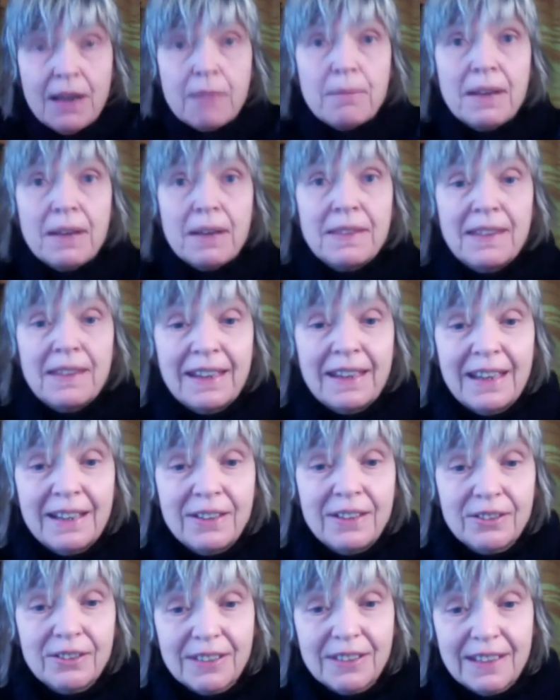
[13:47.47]
but they
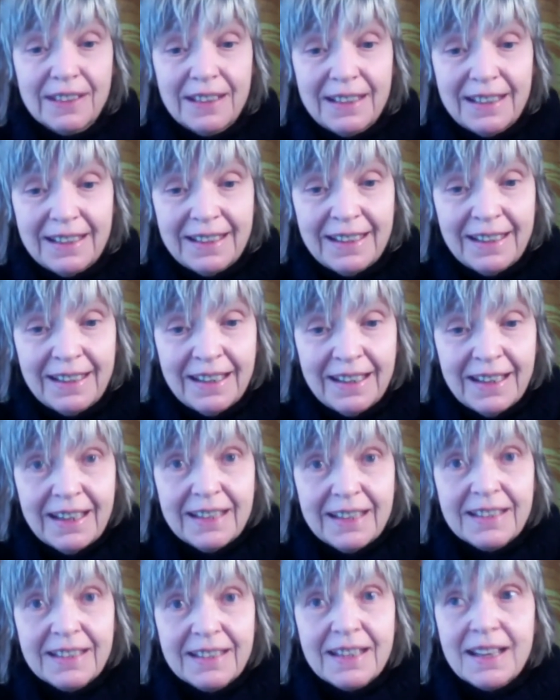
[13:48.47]
cannot really
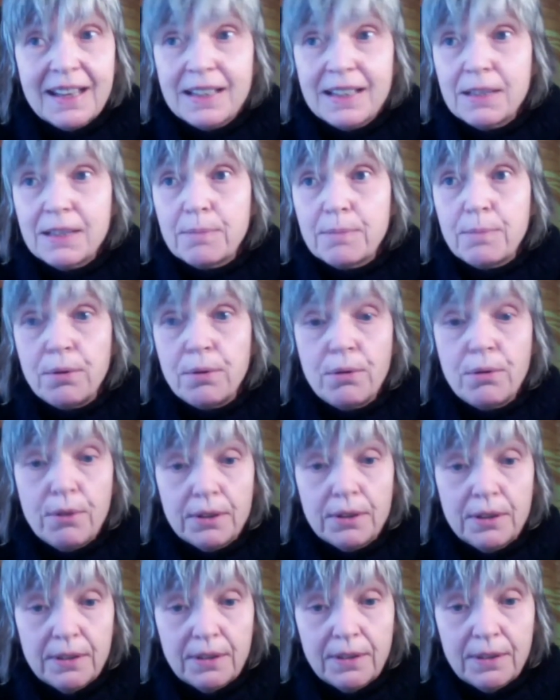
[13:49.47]

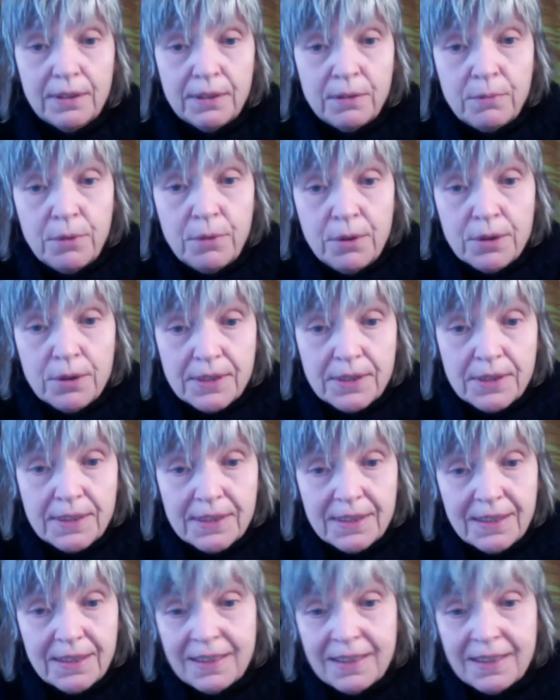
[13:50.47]
transport the words.